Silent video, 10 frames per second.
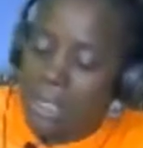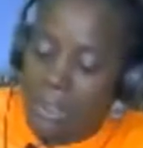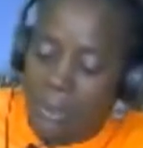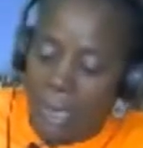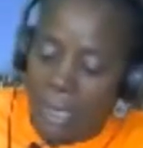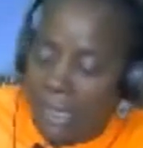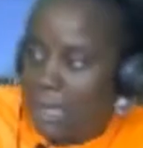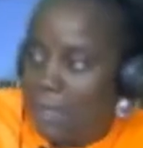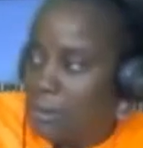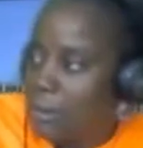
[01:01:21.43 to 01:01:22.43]
So
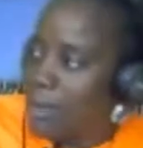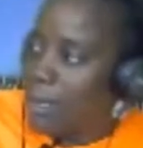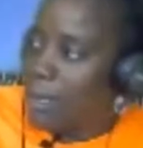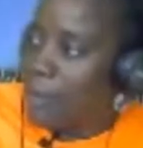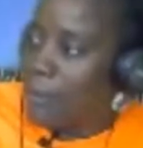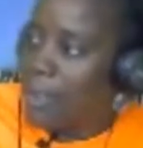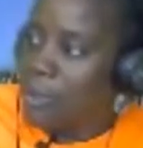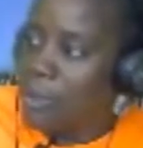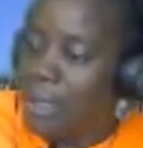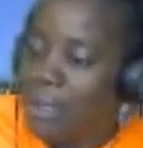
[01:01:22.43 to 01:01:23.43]
again,
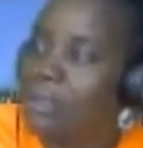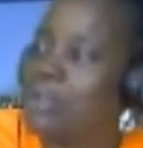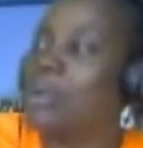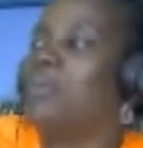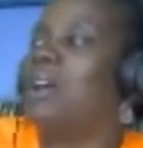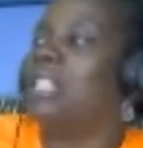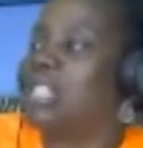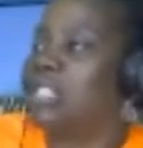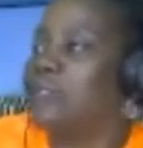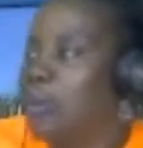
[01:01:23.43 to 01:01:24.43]
thank you guys so
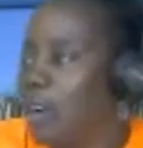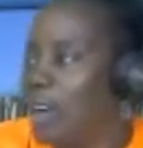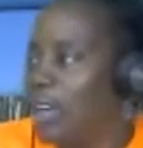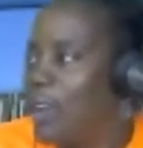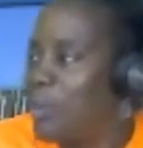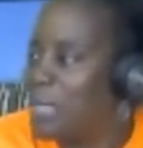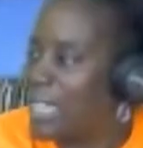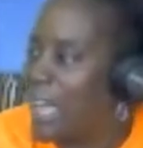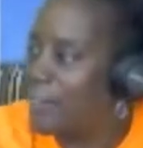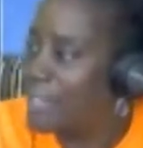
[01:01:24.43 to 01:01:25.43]
much for allowing me
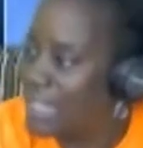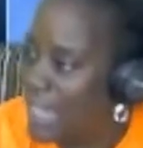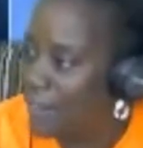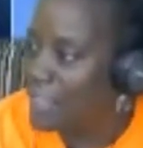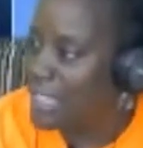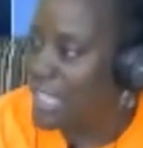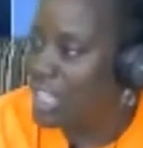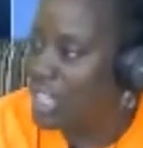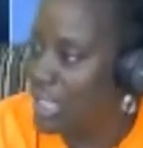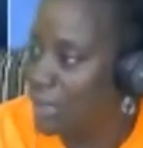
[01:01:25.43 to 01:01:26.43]
to have this
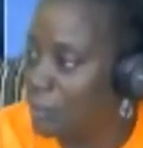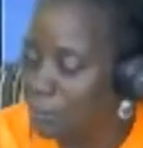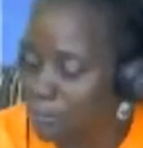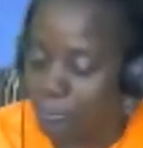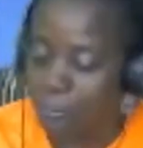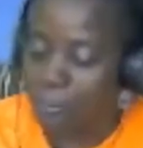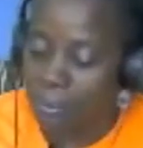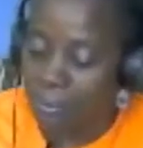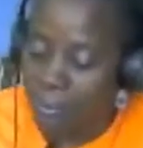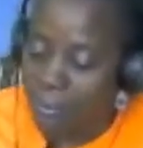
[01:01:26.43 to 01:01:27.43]
conversation.
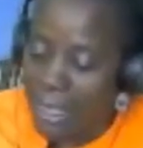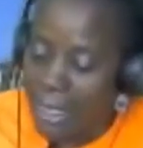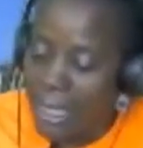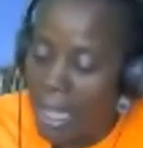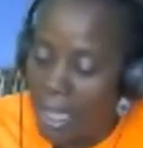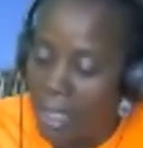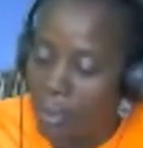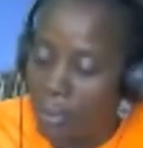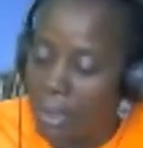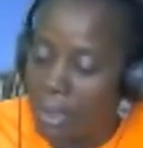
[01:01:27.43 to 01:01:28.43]

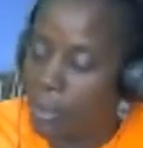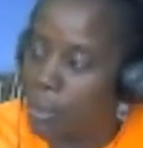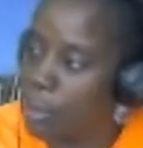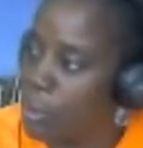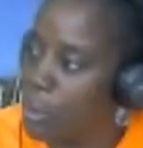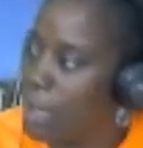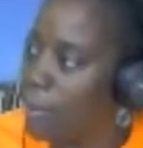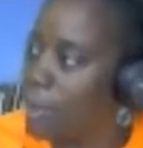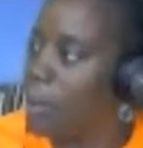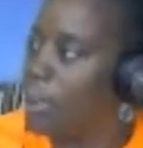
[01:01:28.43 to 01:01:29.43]
Allow me to
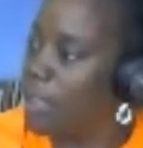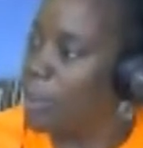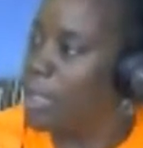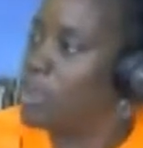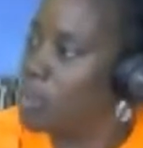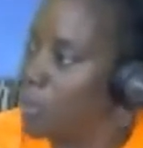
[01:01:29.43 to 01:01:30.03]
come out of my dream